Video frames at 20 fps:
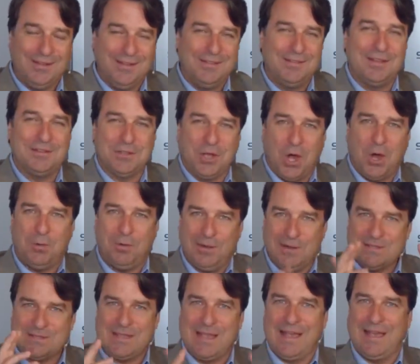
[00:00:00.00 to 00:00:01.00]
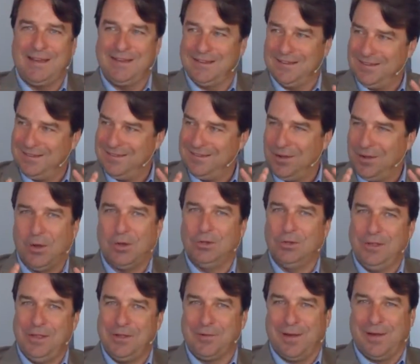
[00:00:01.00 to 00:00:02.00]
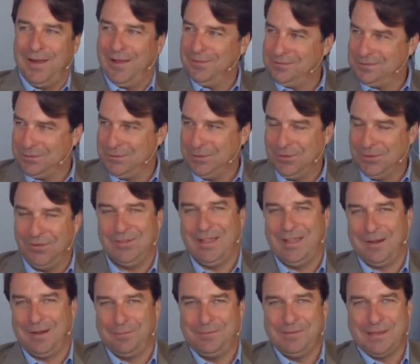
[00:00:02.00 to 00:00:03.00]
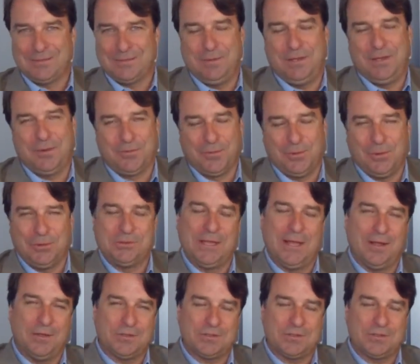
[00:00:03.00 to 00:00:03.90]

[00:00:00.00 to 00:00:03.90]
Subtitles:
There's always that holy grail tool that's being rolled out.